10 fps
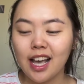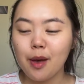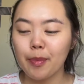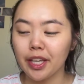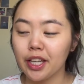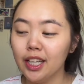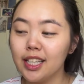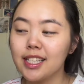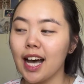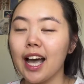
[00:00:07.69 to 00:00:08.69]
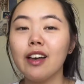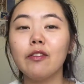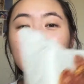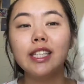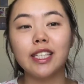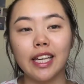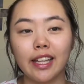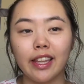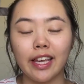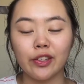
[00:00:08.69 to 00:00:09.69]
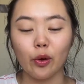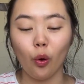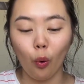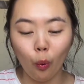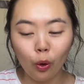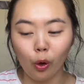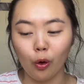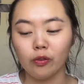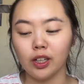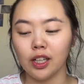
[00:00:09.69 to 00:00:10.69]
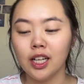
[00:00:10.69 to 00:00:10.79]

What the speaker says: because I have been seeing these all over